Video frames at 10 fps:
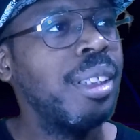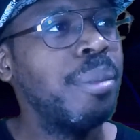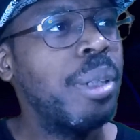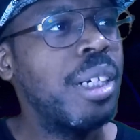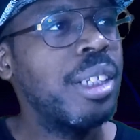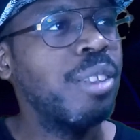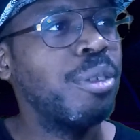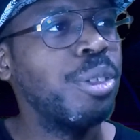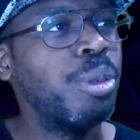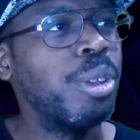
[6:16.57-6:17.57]
Past
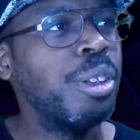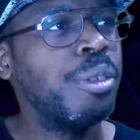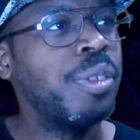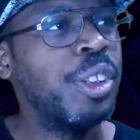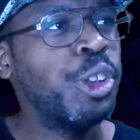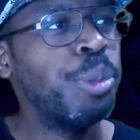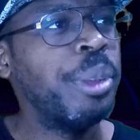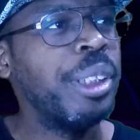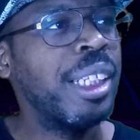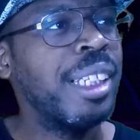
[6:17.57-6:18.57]
level 12, they showed
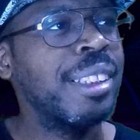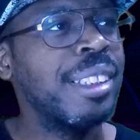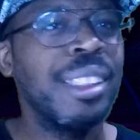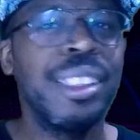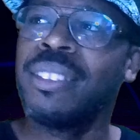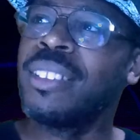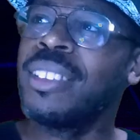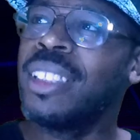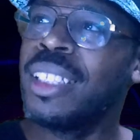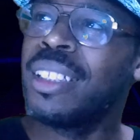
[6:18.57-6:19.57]
me the exit, and I was
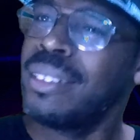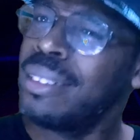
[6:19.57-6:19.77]
like,